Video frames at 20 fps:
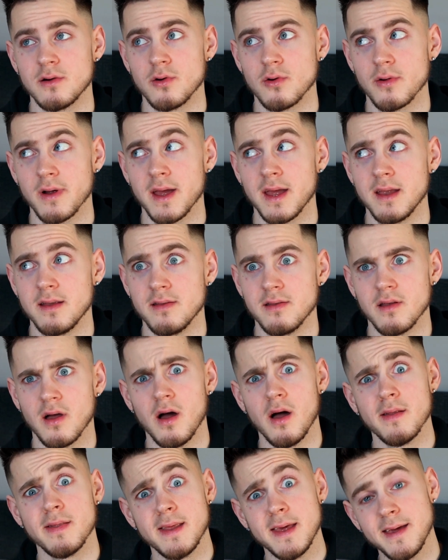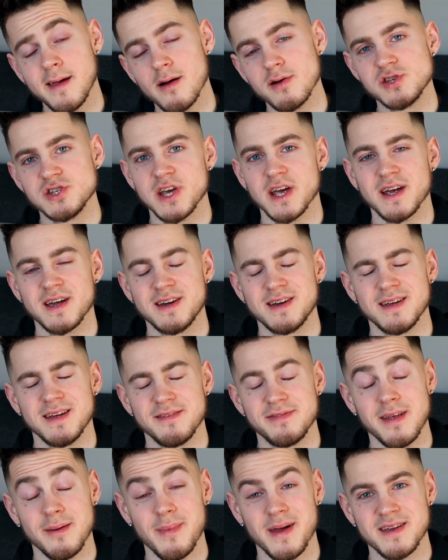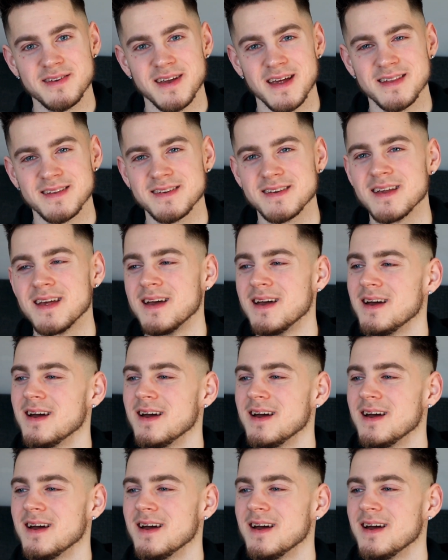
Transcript: or a non-ego check, if that makes sense.